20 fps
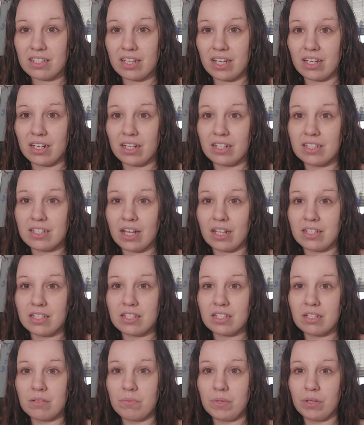and it
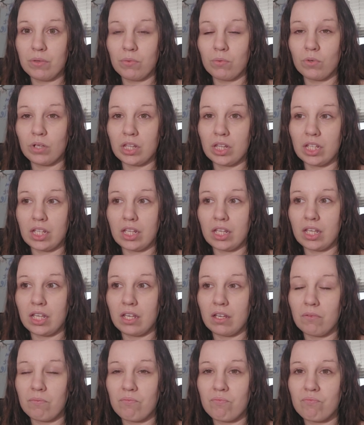tends to be
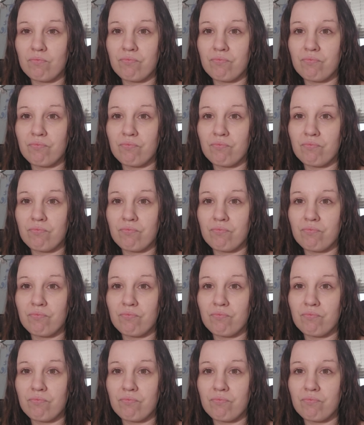really